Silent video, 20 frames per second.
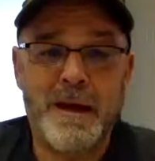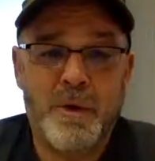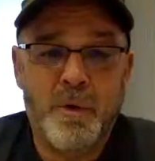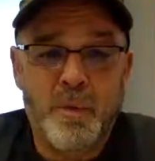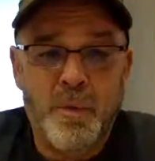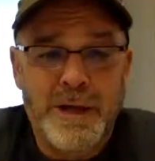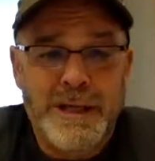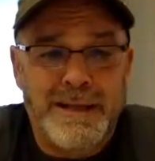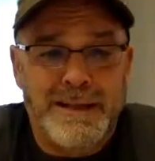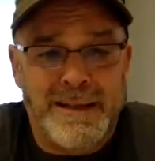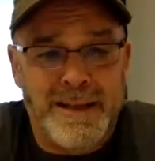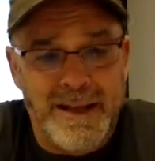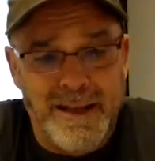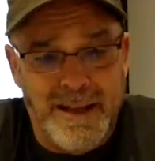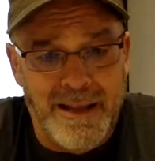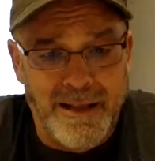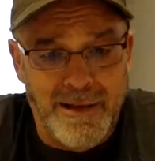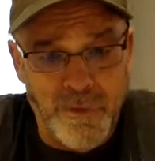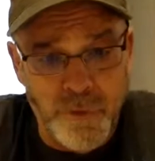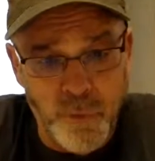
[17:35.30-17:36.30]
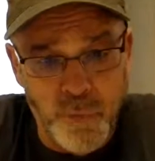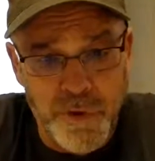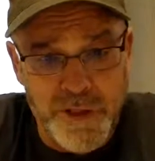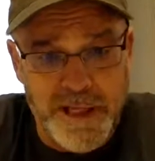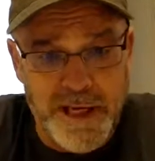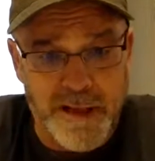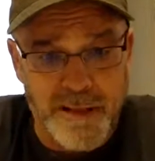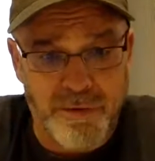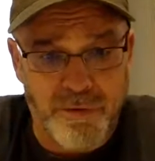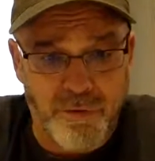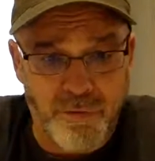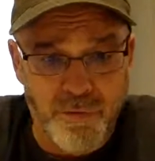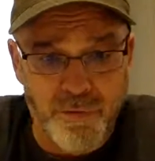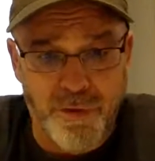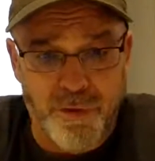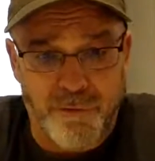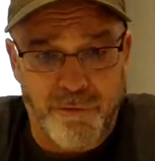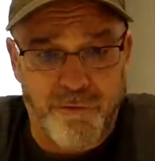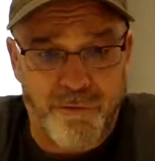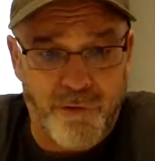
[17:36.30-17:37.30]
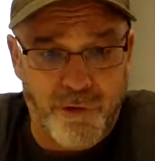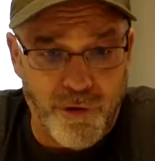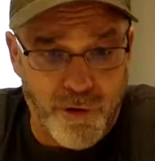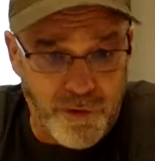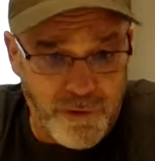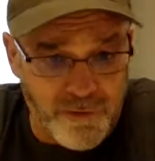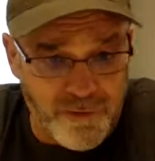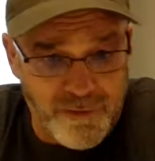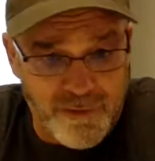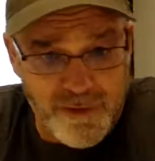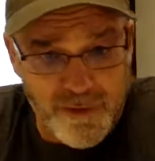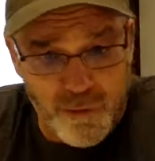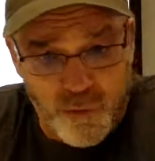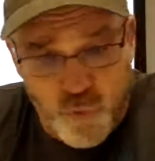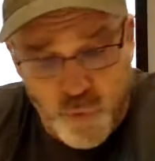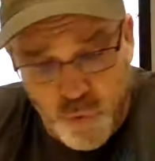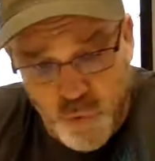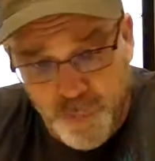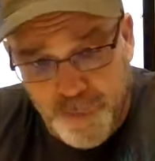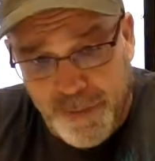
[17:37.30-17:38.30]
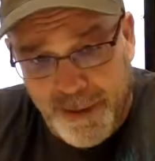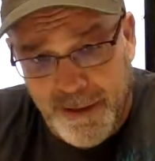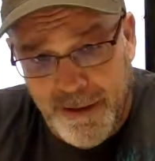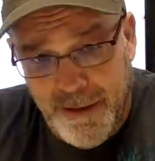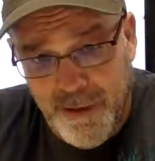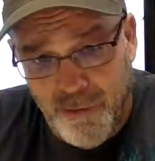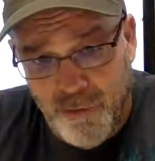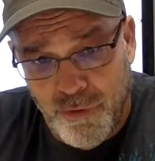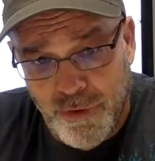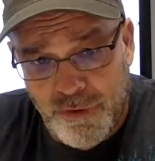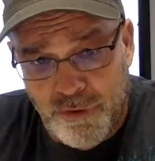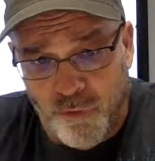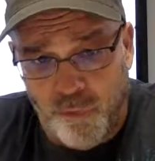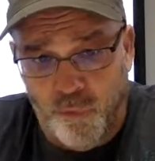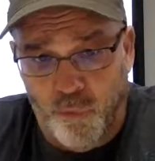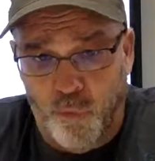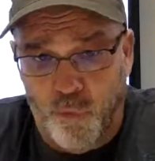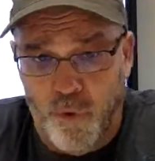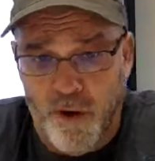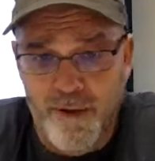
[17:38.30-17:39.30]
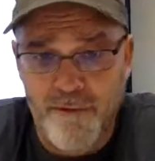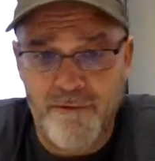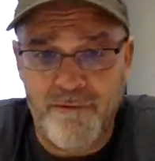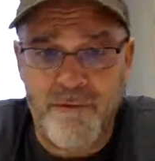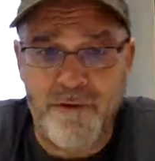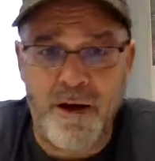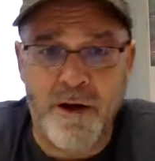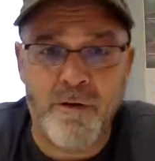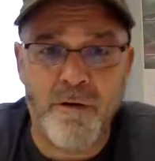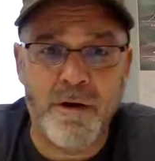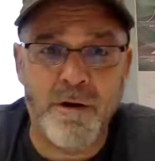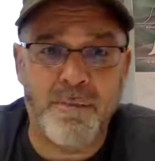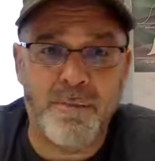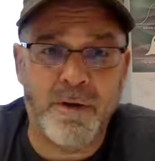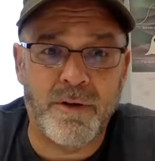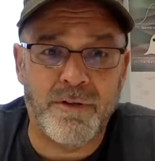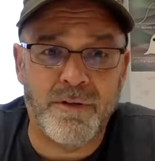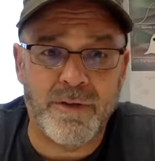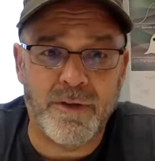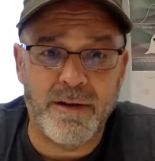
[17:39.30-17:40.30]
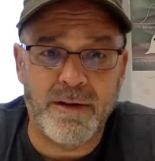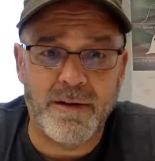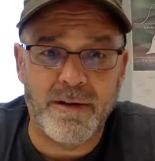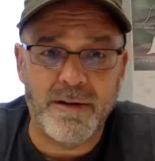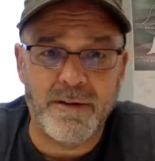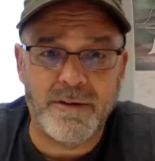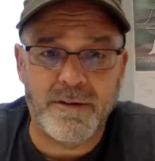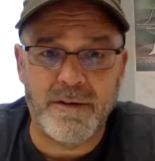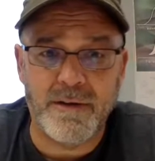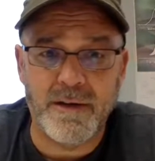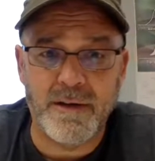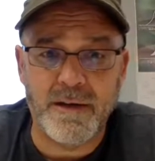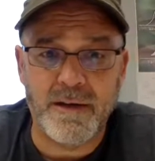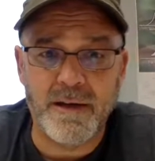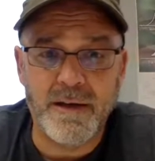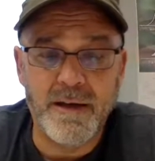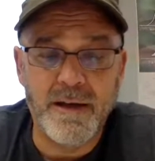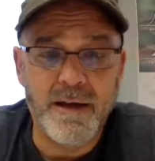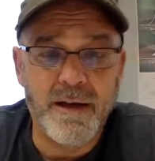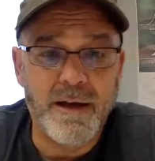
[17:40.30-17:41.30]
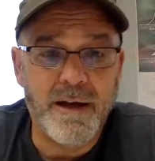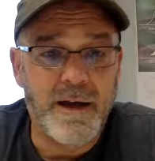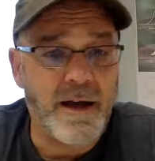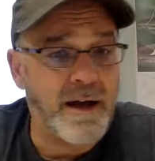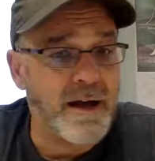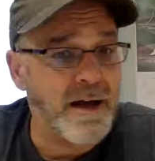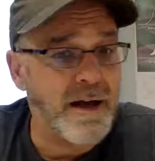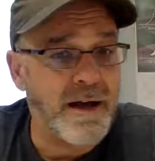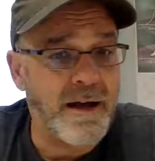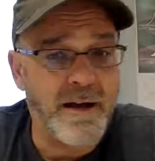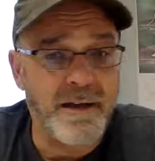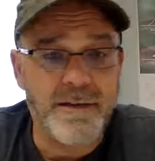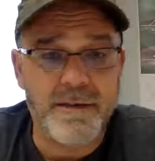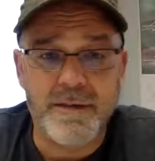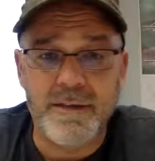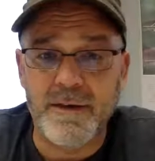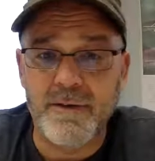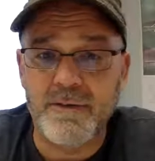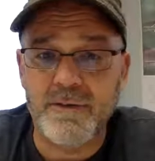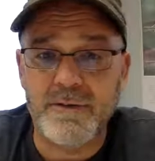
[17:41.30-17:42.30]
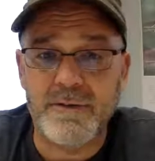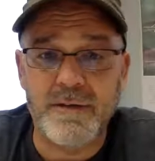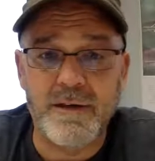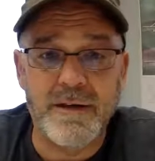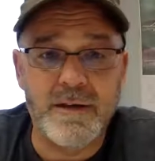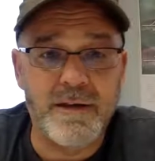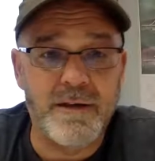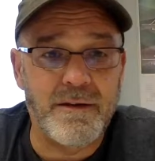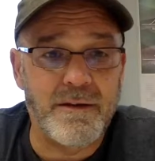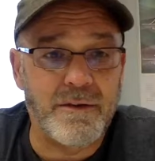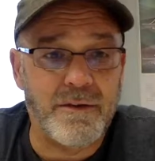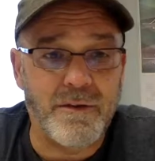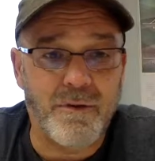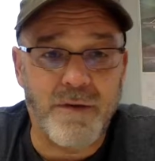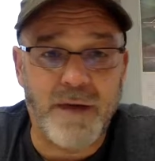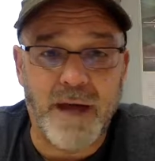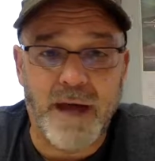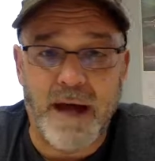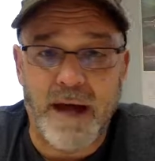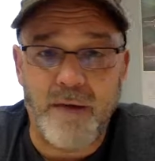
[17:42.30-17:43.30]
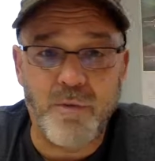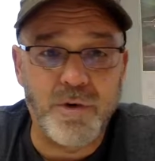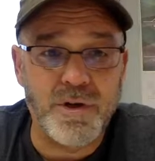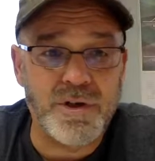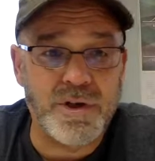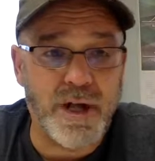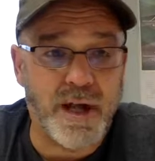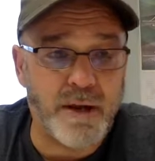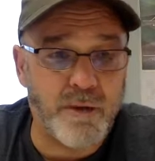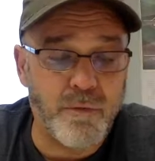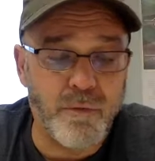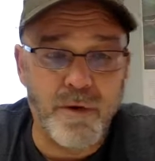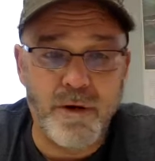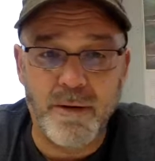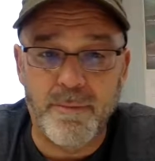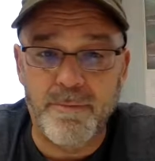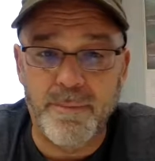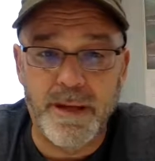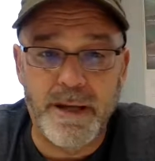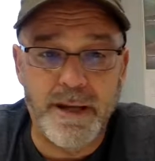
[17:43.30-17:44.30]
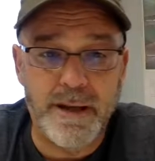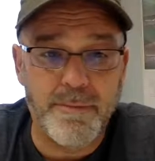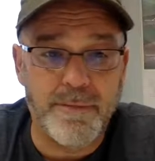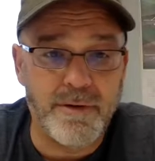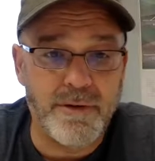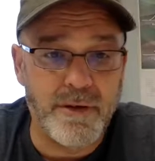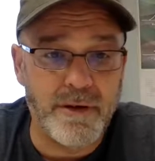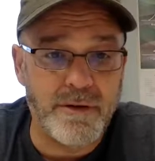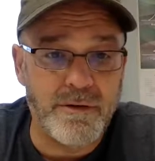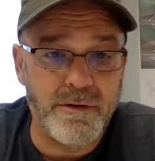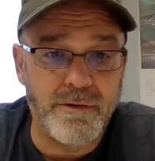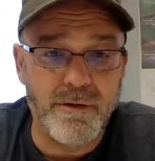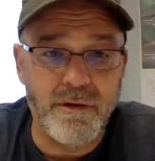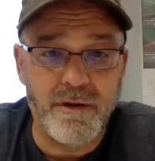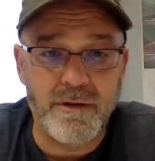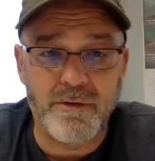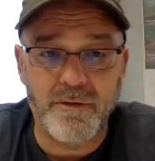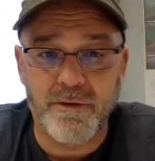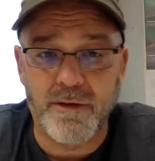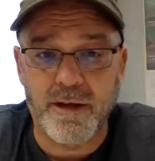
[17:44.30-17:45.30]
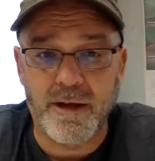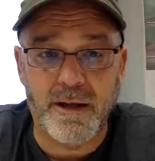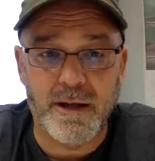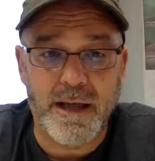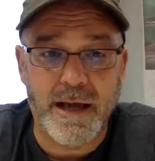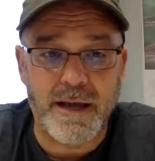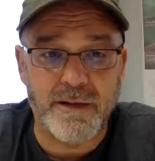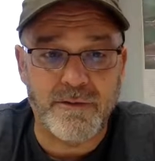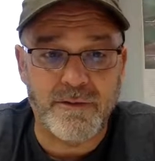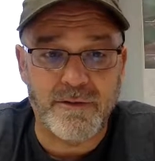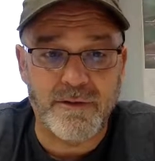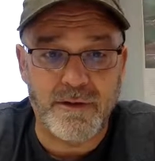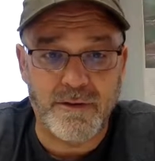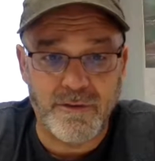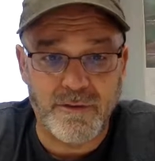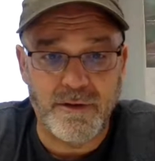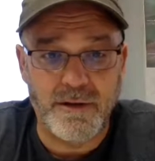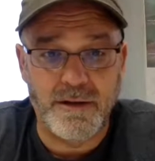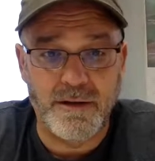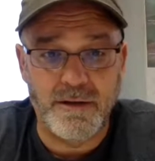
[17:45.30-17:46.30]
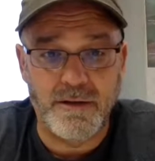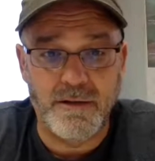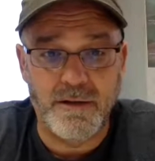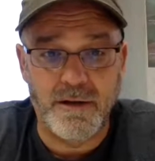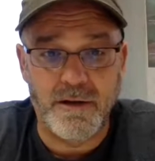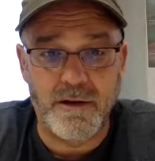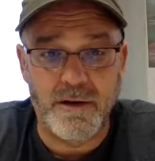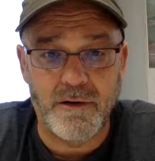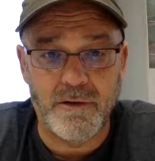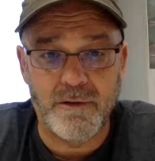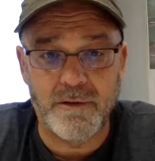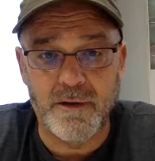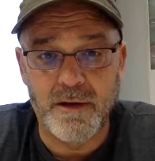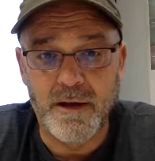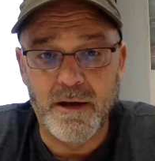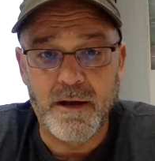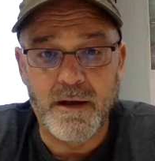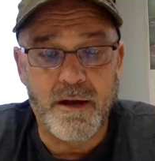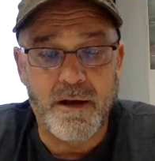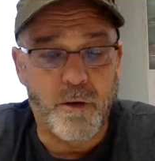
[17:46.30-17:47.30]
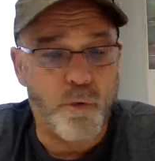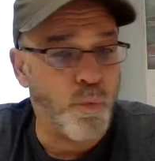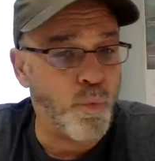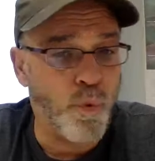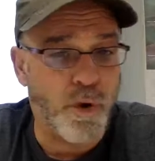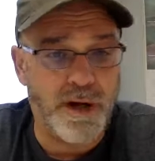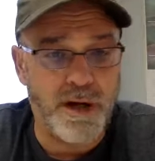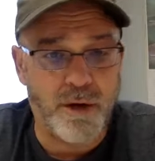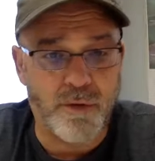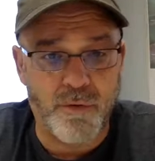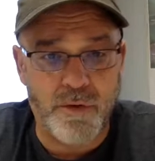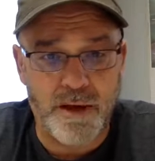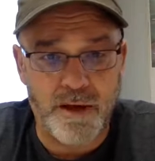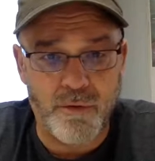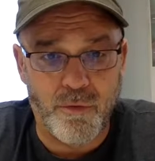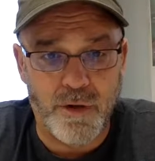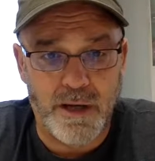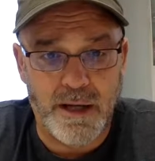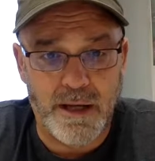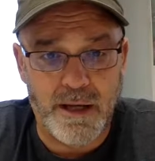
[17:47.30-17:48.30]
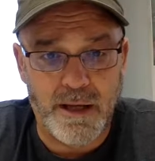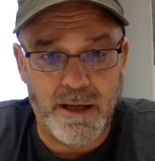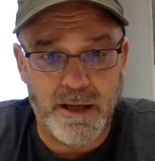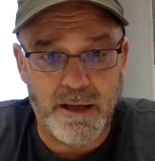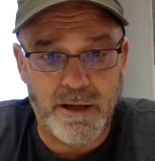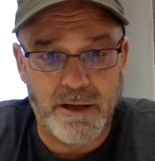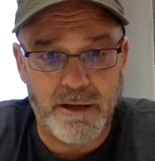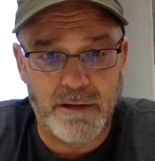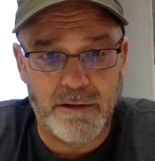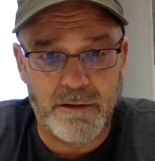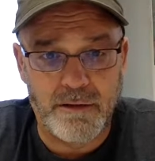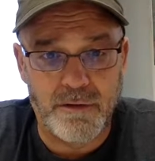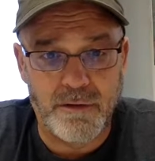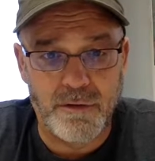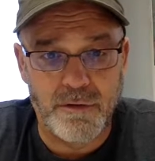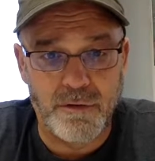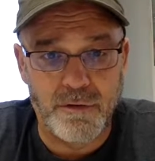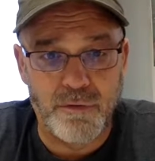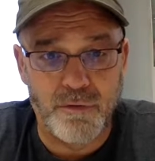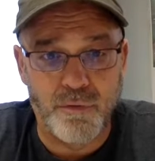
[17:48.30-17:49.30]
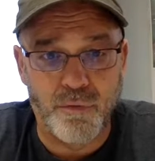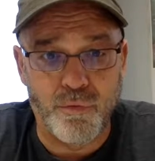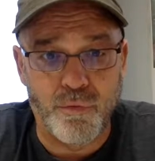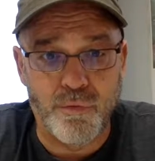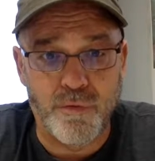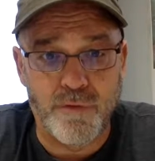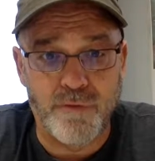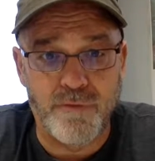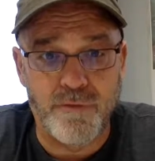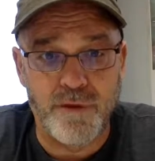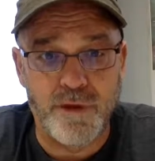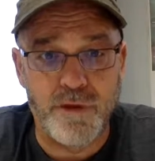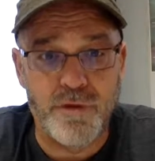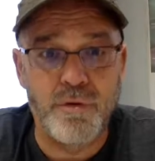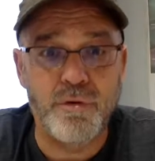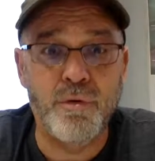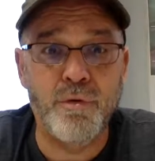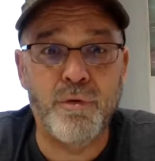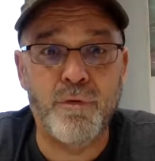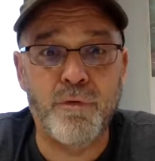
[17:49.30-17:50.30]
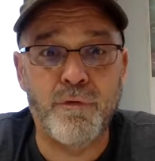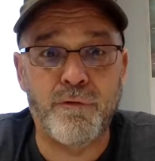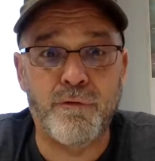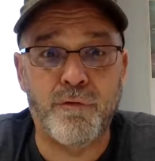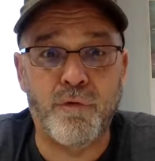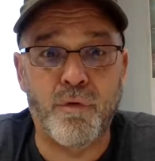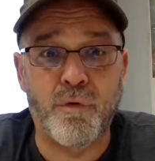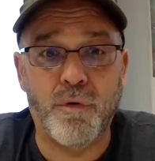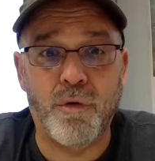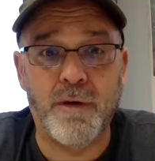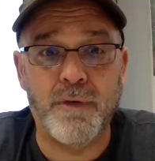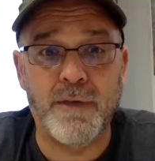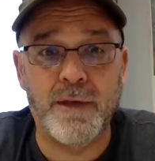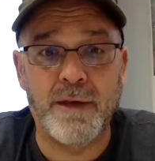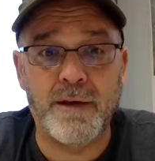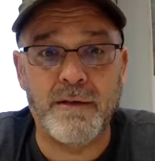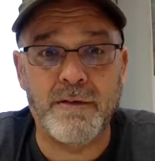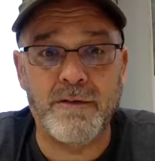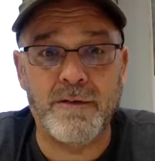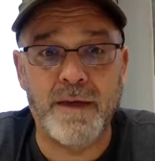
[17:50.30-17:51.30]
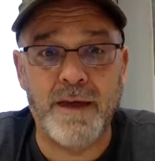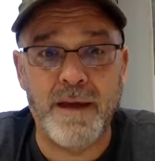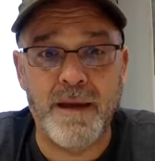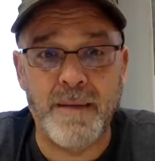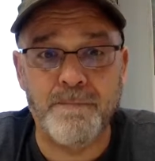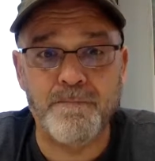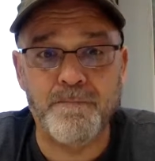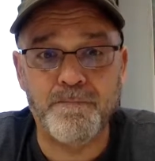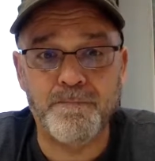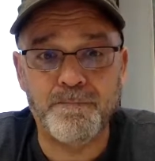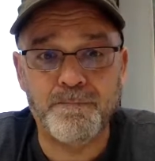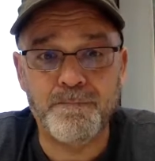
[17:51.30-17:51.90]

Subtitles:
We did it. We got through the first grouping, which was one variable statistic. This is great. I wish I would have been able to do this for the last 16 years. What a great way to review for the exam.